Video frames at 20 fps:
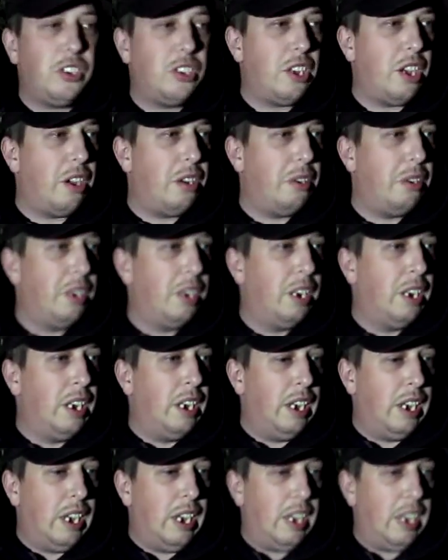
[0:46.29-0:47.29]
so
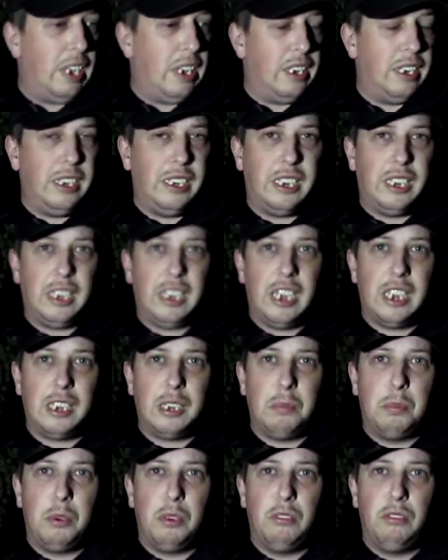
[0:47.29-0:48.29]
at least it gets
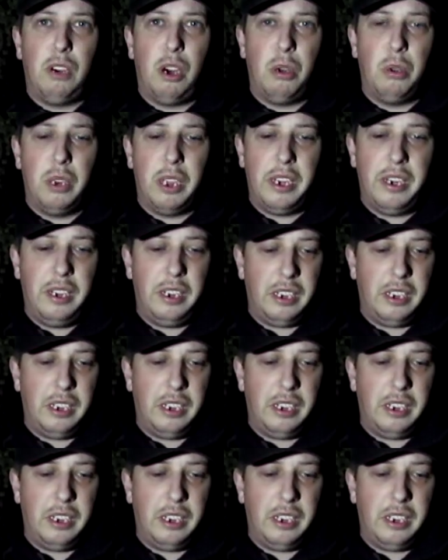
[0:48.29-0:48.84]
the ball rolling.